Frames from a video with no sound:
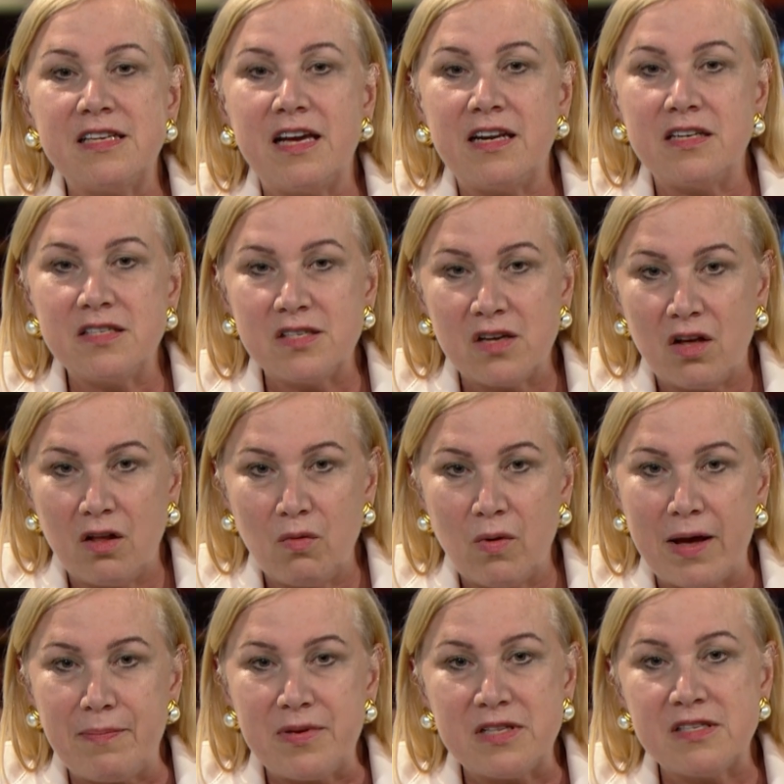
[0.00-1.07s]
and assault
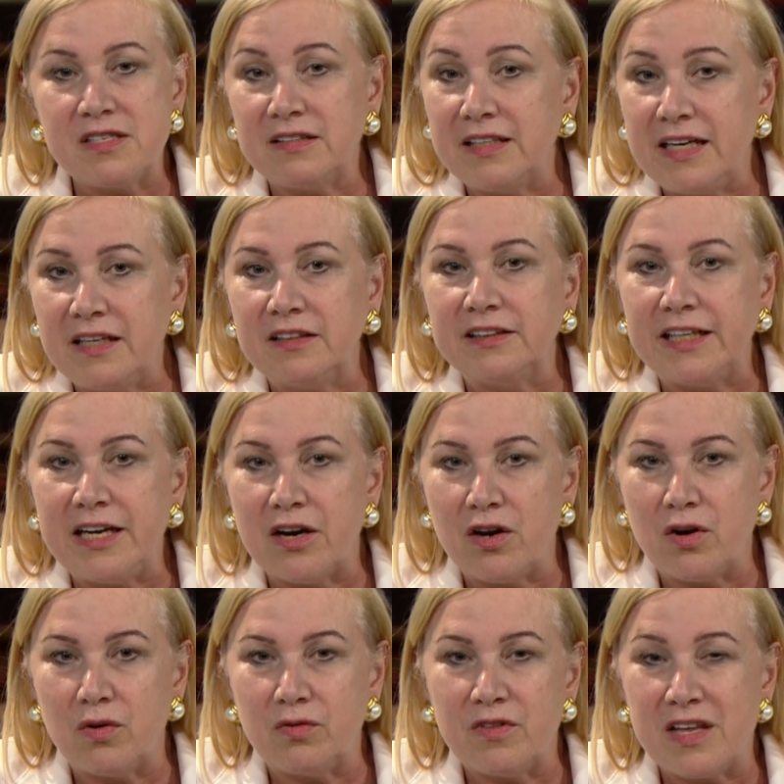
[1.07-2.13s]
weapons legally
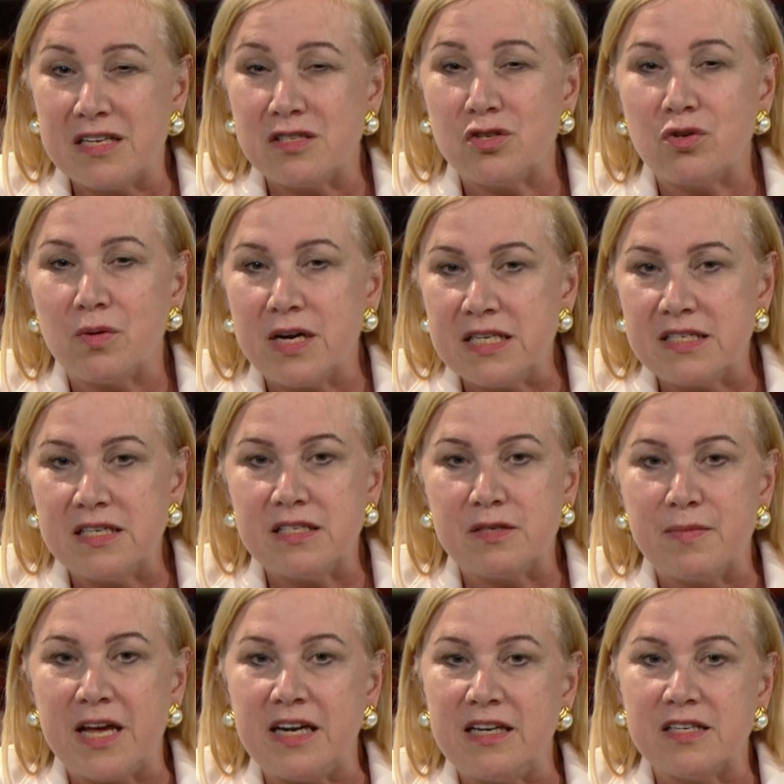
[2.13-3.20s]
owned. That's twice as
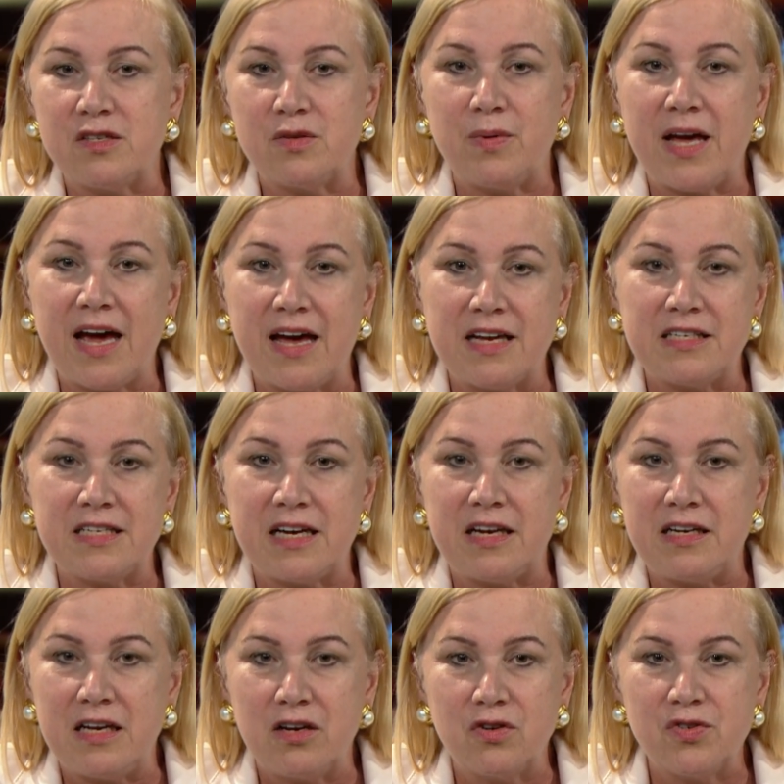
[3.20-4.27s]
many as we had 10
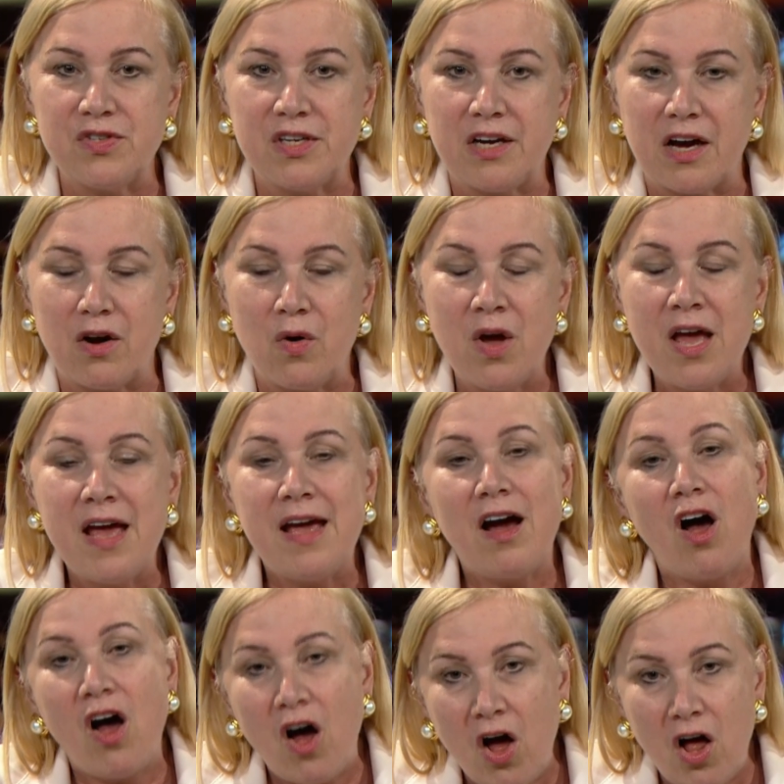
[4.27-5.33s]
years ago.
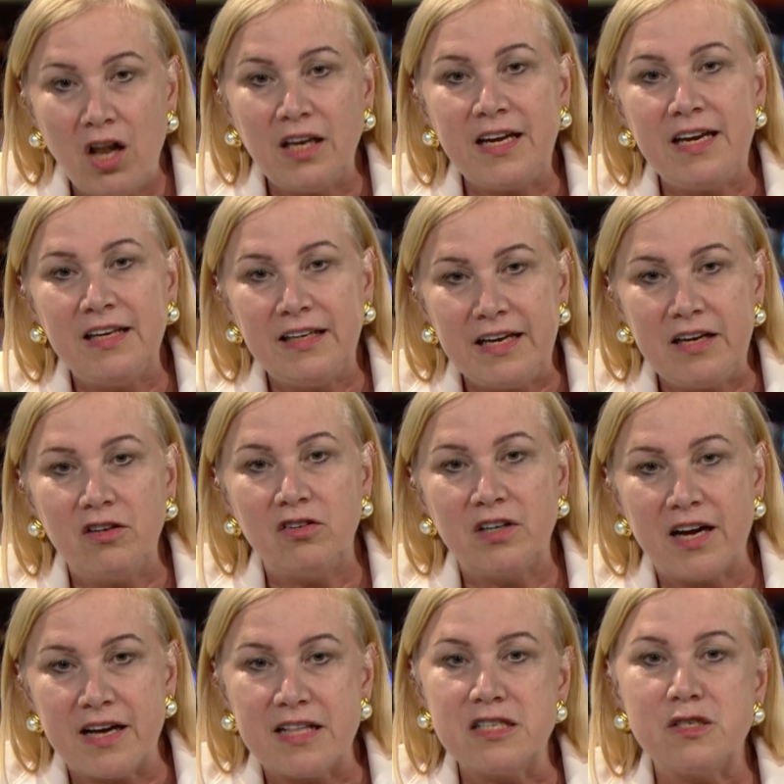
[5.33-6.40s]
all illegal
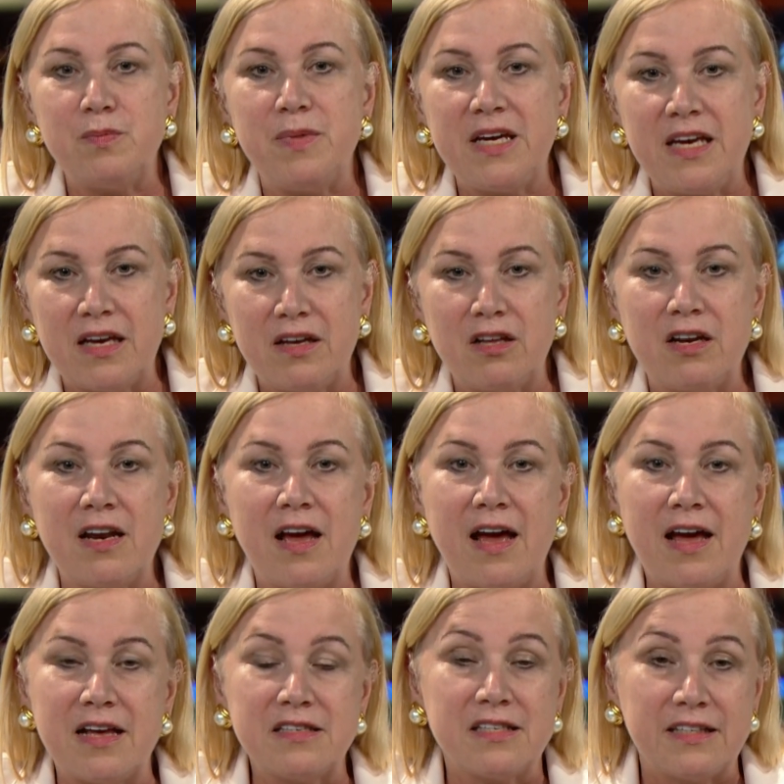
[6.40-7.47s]
guns begin
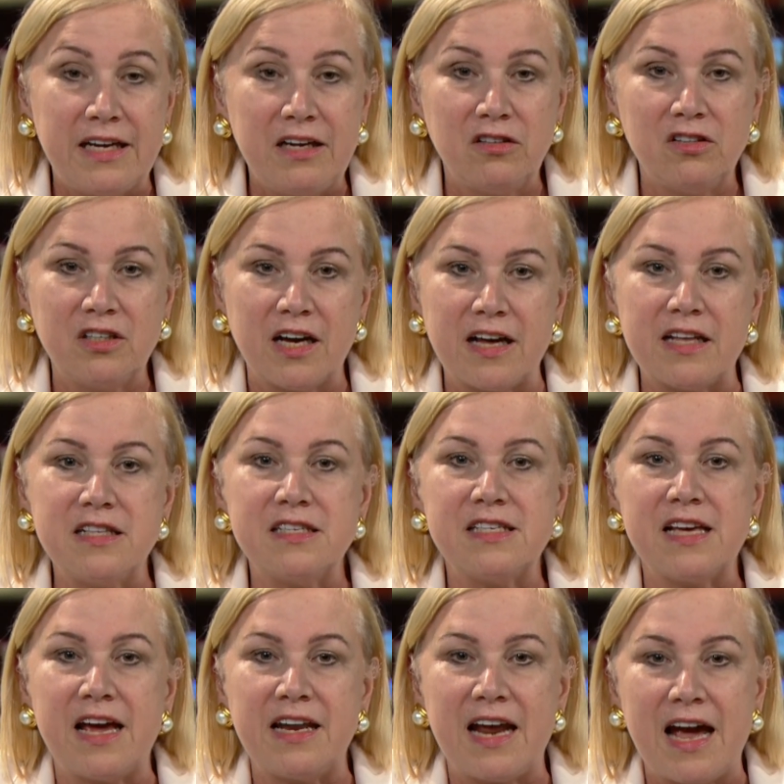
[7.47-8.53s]
as legal guns,
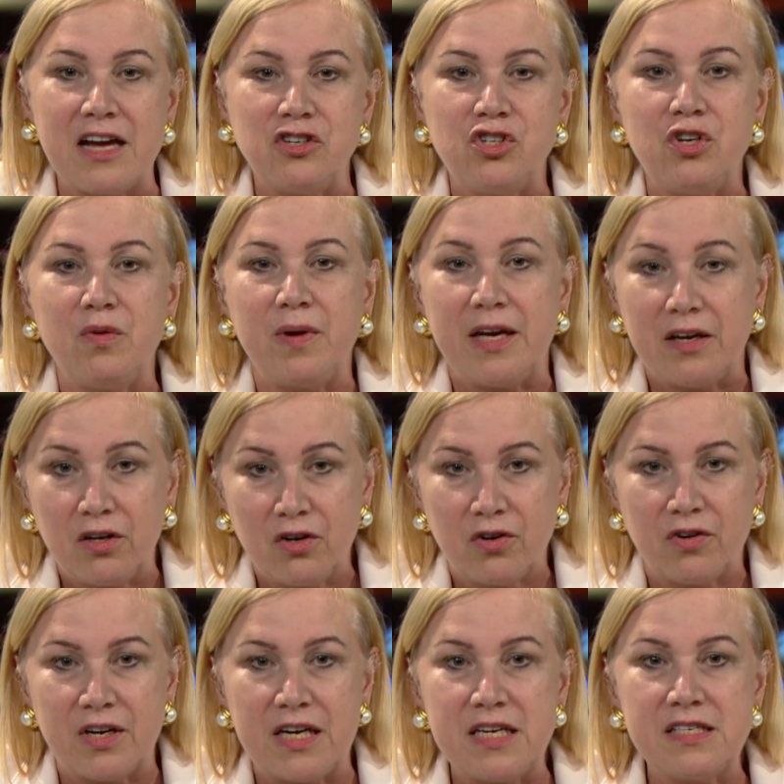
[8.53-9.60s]
and as you
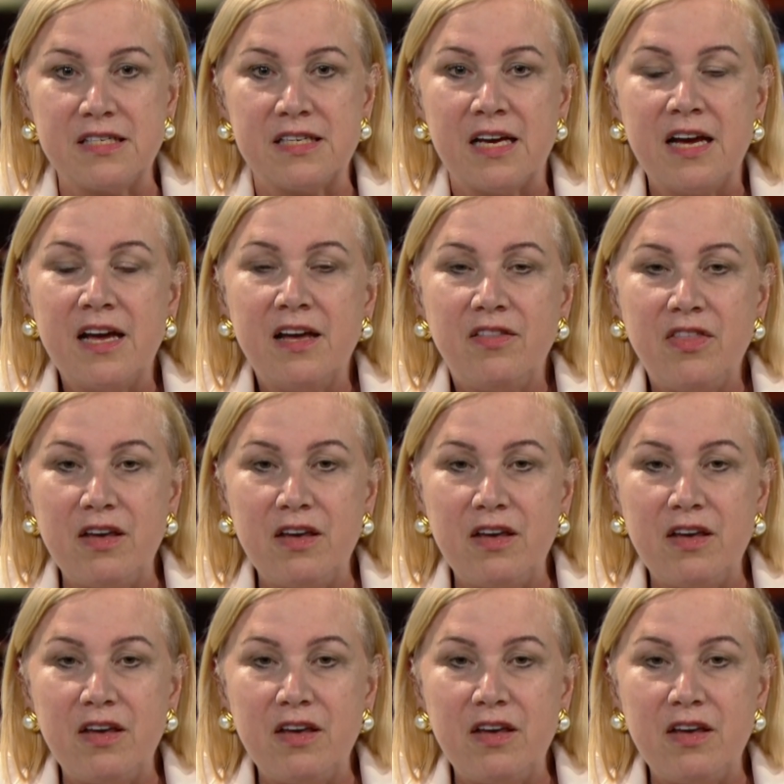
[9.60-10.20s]
increase the